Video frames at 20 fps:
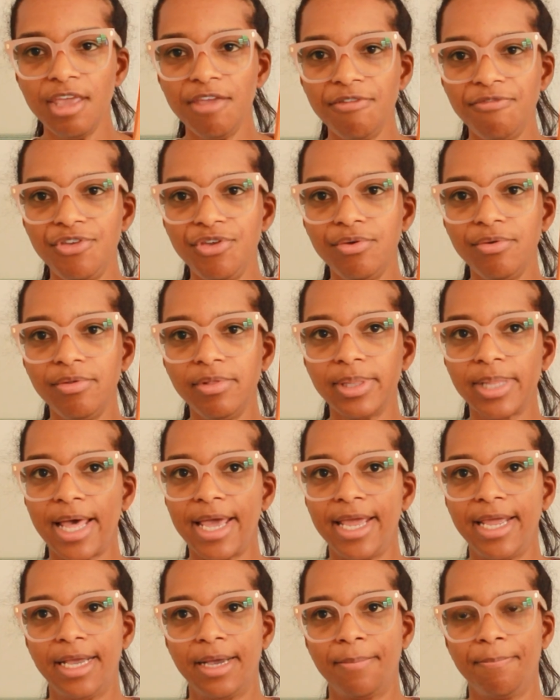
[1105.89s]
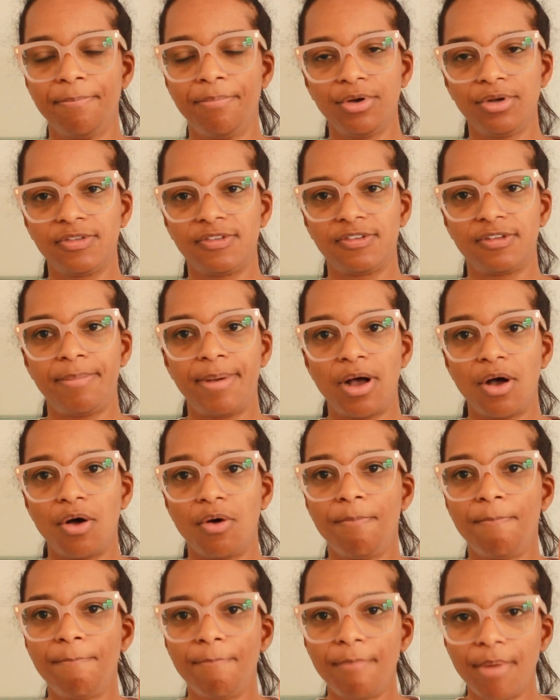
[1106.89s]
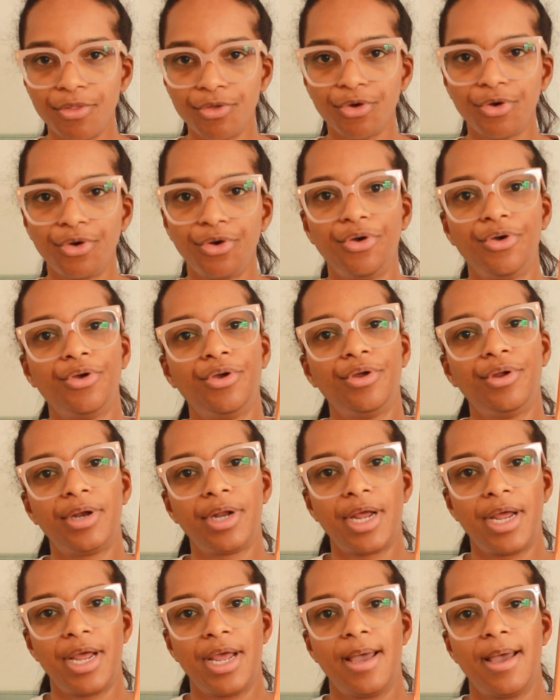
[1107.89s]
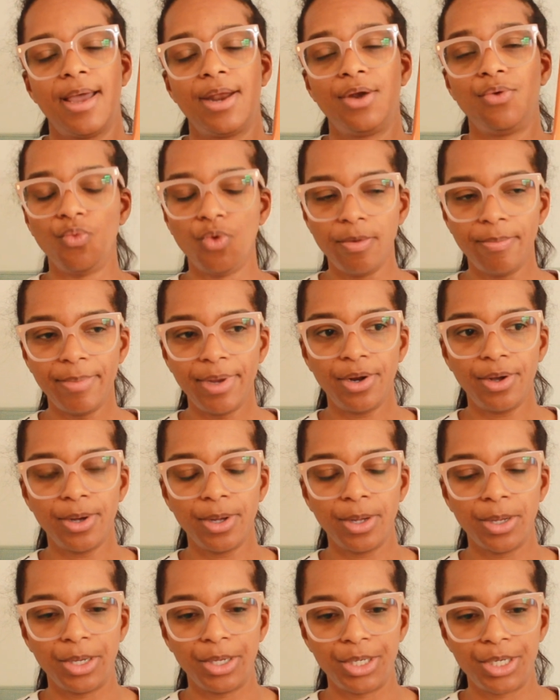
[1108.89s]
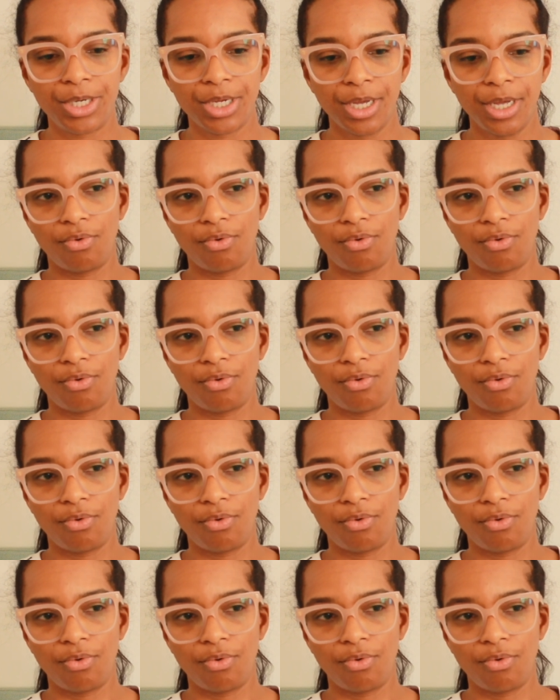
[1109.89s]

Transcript: If you like books about motherhood and womanhood,